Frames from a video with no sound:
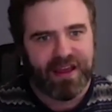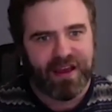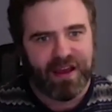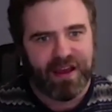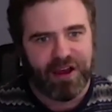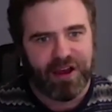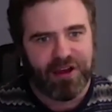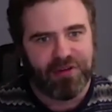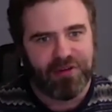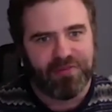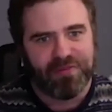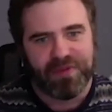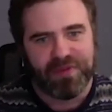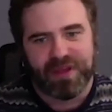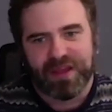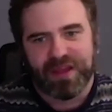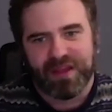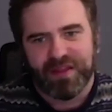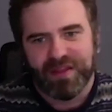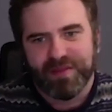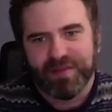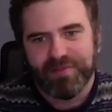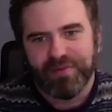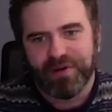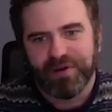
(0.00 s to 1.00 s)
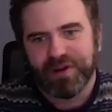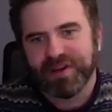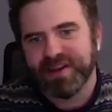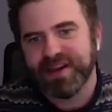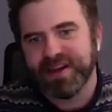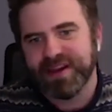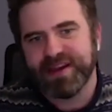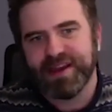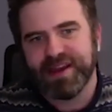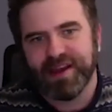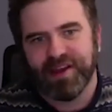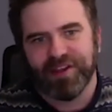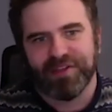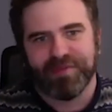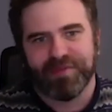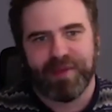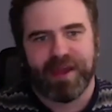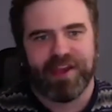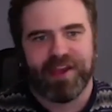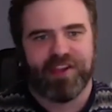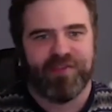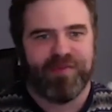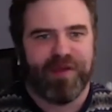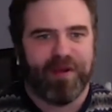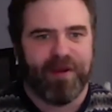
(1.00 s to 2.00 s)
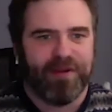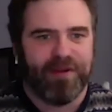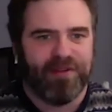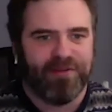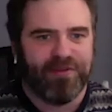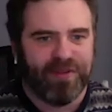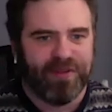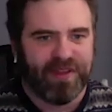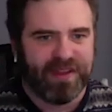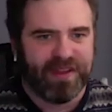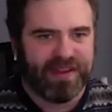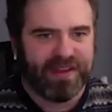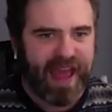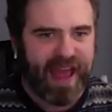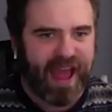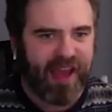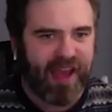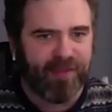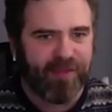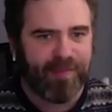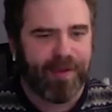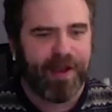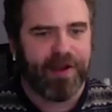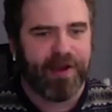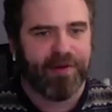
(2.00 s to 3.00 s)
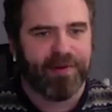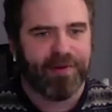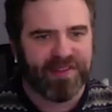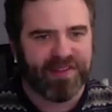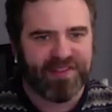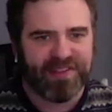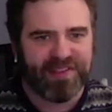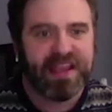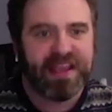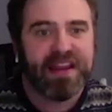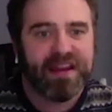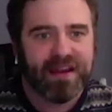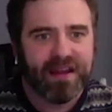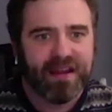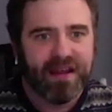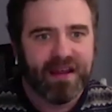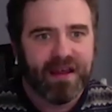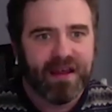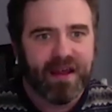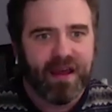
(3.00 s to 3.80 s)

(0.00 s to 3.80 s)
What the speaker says: The book details my experiments with a taxpayer receipt,